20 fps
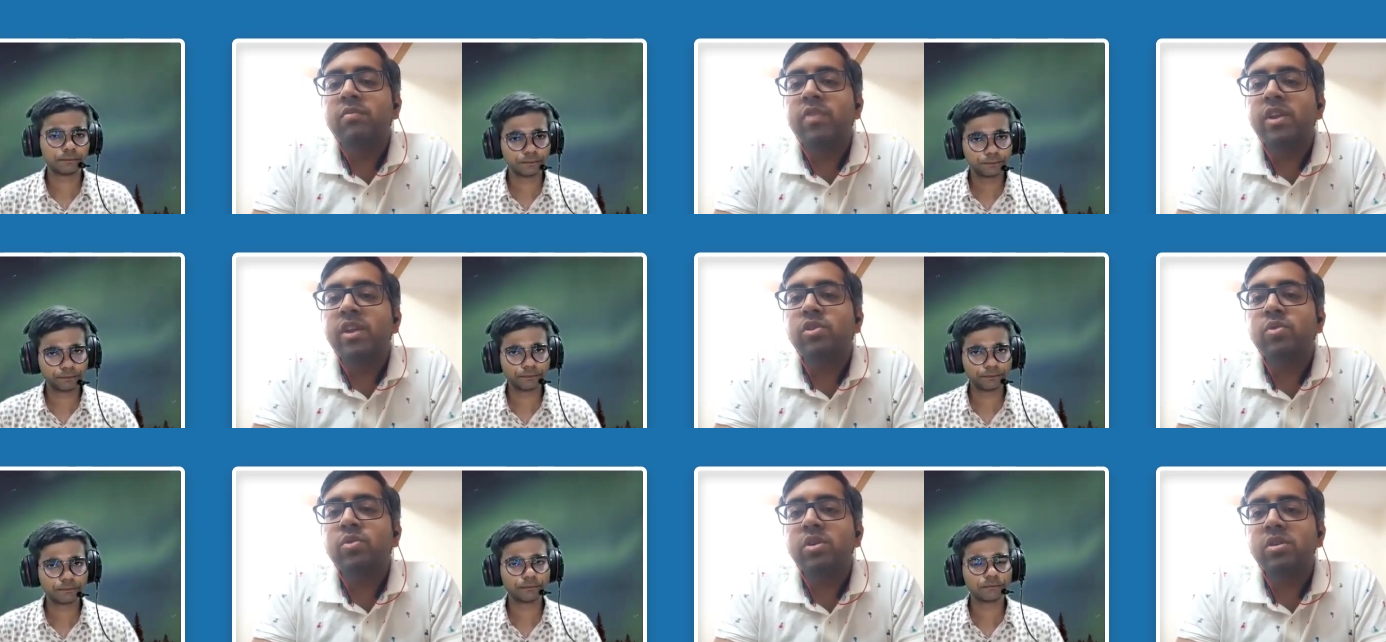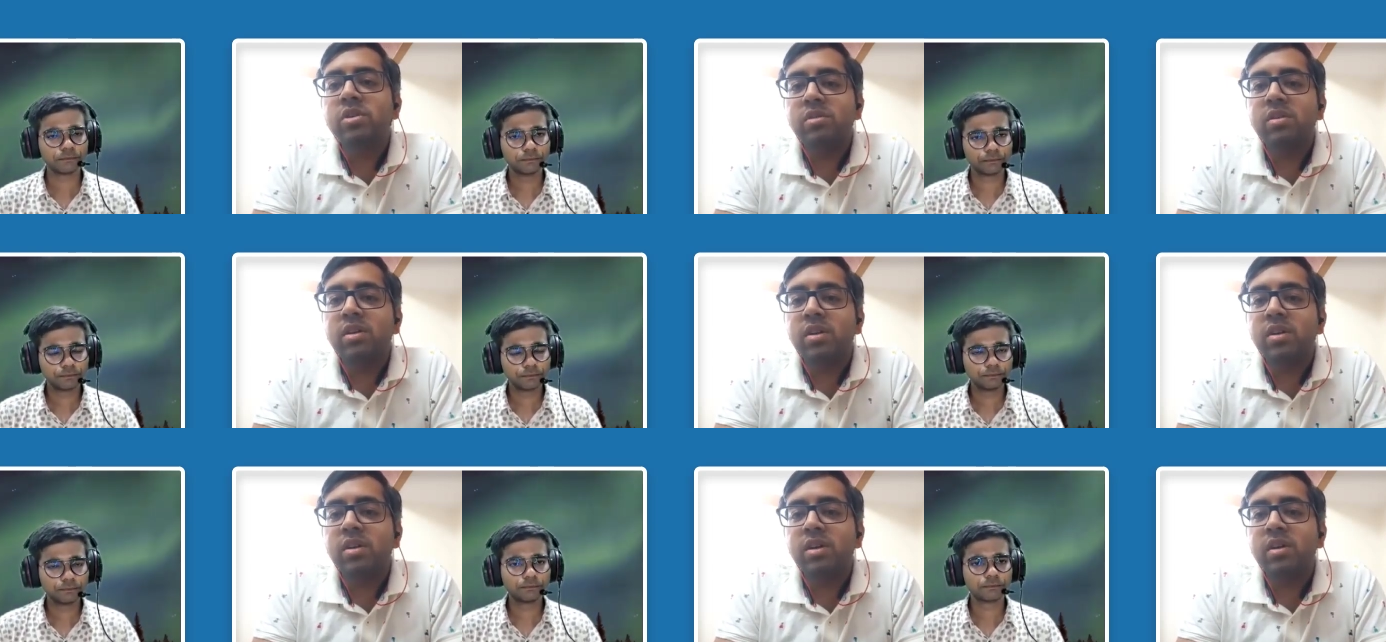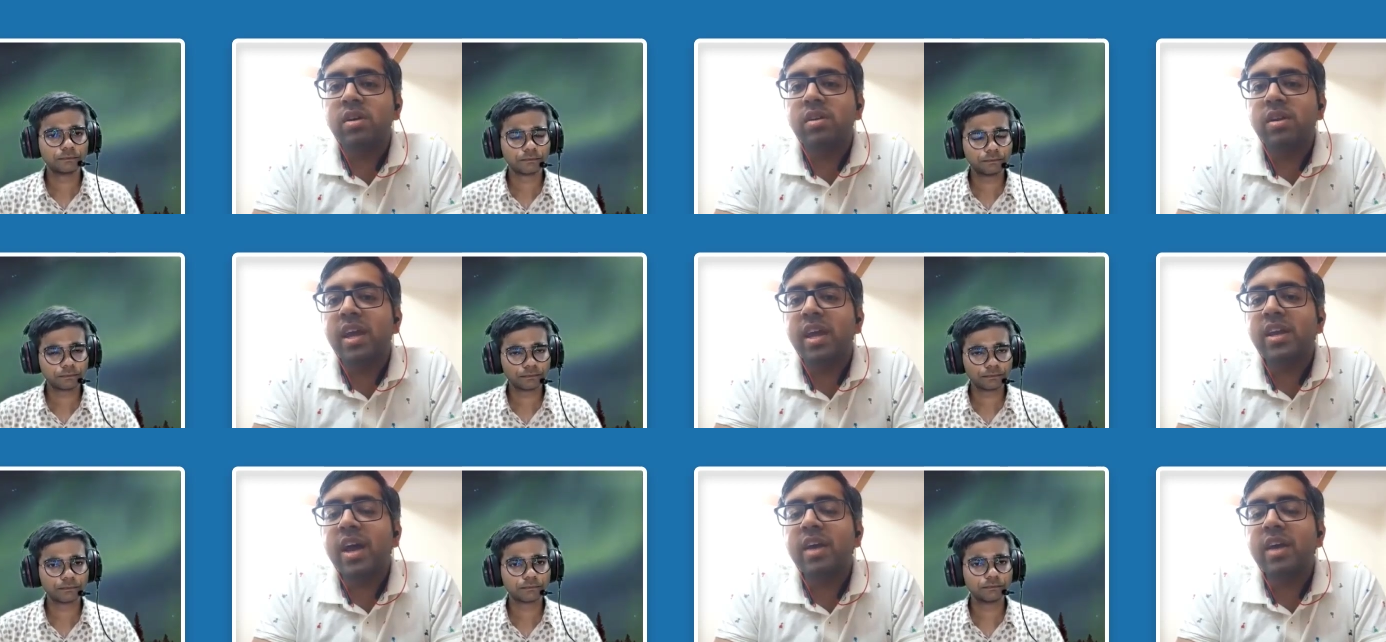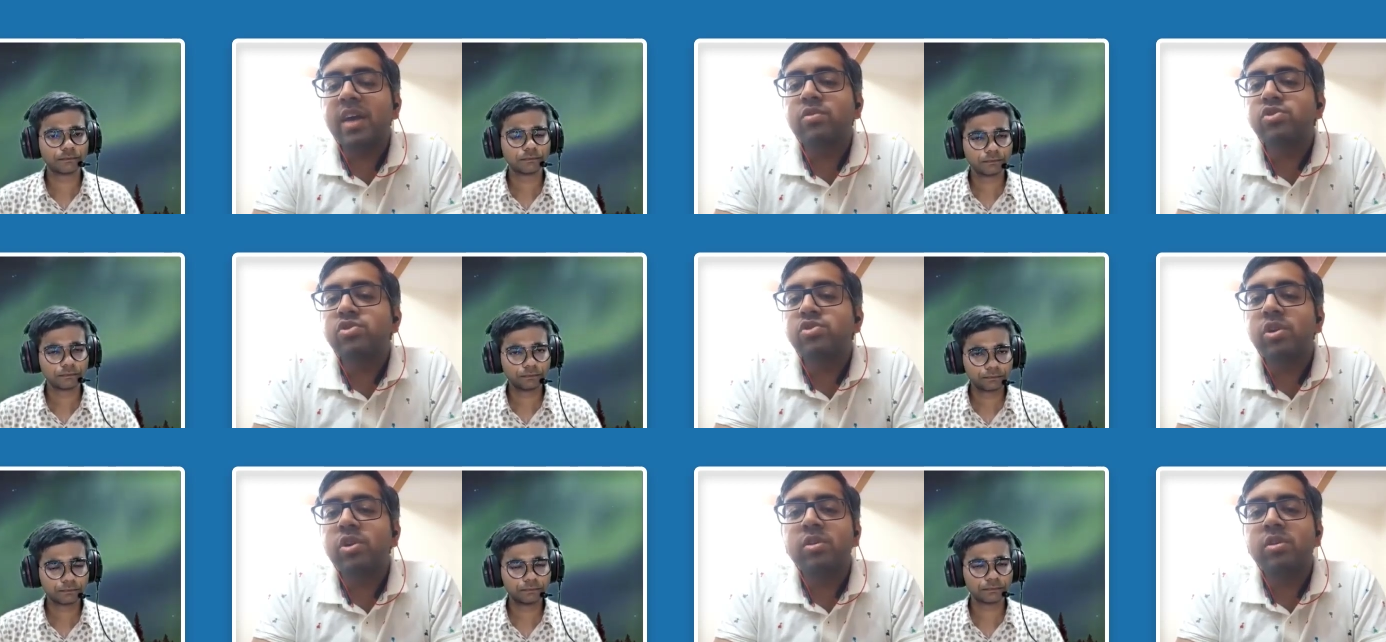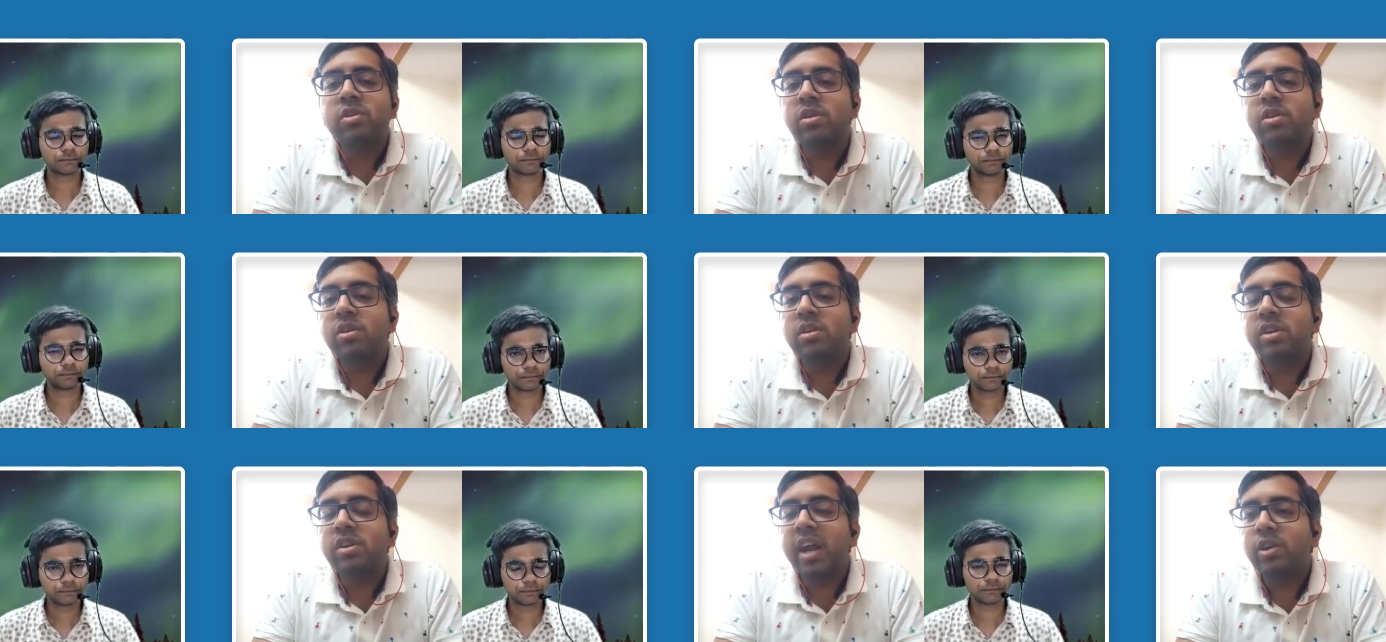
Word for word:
Speaker 1: when you are uh, uh, like i was not uh,